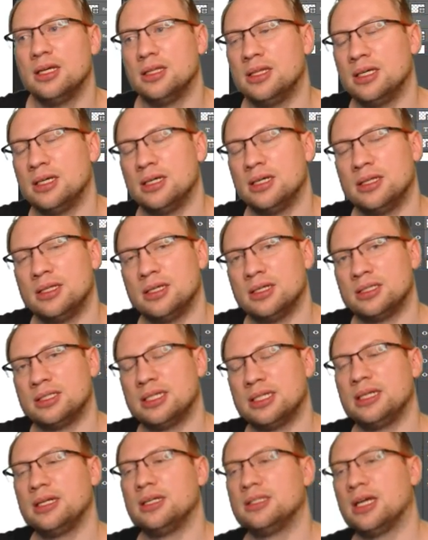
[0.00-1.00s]
the
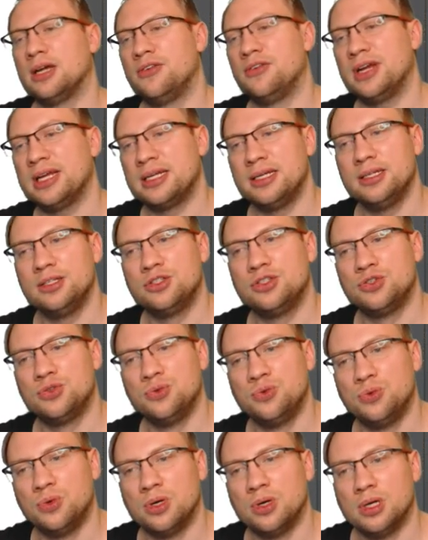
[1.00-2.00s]
signal directly
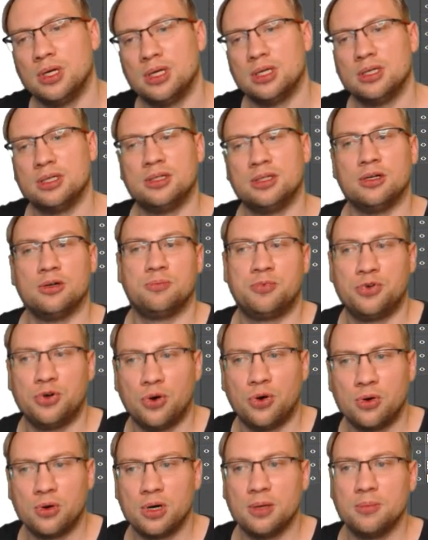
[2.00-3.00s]
to the
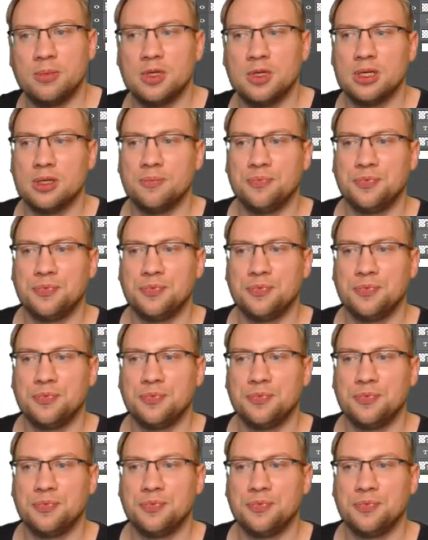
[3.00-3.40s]
program.